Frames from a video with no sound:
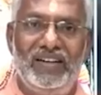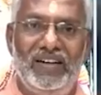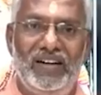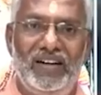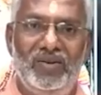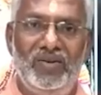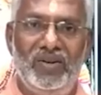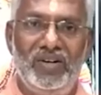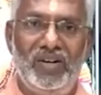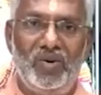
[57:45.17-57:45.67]

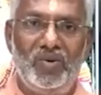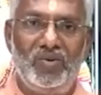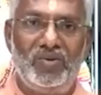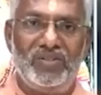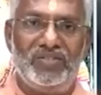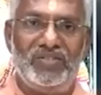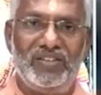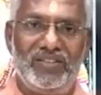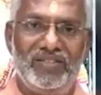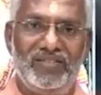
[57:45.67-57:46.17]
I do not know how
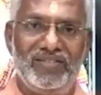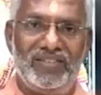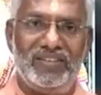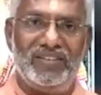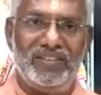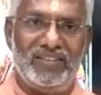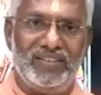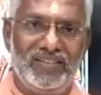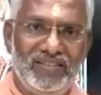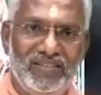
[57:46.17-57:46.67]
to say it.
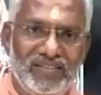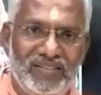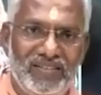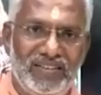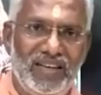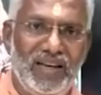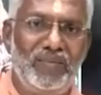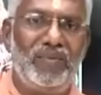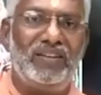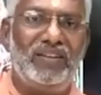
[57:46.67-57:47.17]
Very,
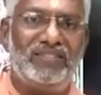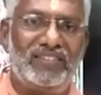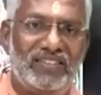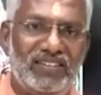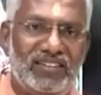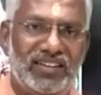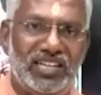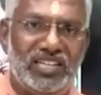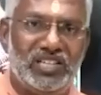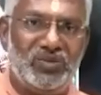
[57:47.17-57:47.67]
yamatar
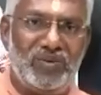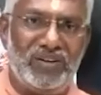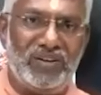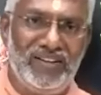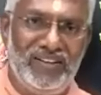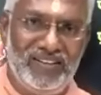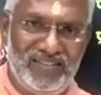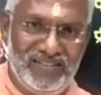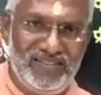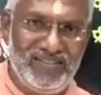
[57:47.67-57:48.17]
the nice
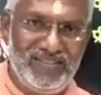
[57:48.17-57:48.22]
pandad.